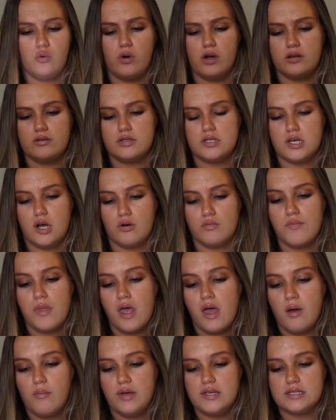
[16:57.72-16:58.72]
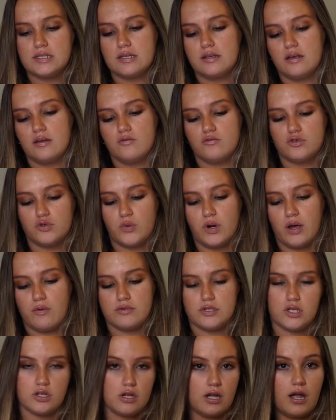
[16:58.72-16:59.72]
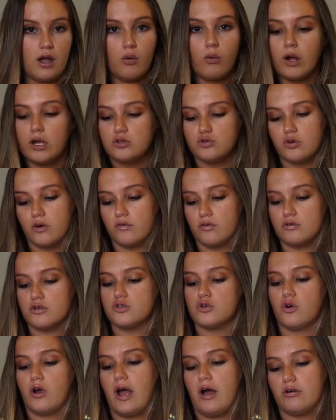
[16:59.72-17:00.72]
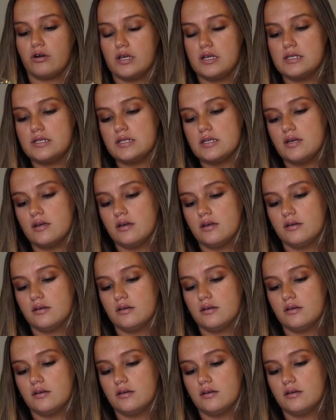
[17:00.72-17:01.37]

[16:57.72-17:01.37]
one. So basically it was when I was looking at Range Rovers or Audis.